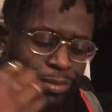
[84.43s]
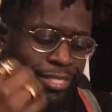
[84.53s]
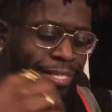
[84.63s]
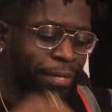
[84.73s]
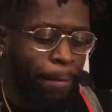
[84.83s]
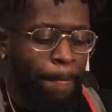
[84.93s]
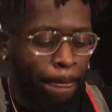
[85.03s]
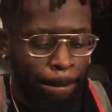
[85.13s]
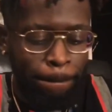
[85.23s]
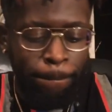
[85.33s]
start,
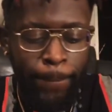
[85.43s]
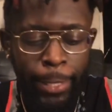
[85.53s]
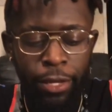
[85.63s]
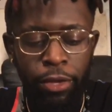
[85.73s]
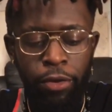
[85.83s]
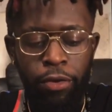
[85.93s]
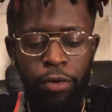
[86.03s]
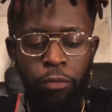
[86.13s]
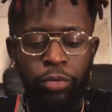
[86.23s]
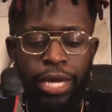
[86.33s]

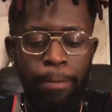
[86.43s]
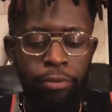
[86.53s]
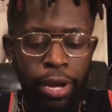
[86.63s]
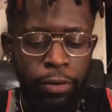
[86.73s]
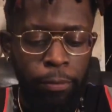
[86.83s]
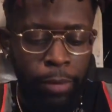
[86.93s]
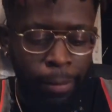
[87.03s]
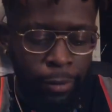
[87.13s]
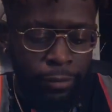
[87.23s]
we got Barack Obama,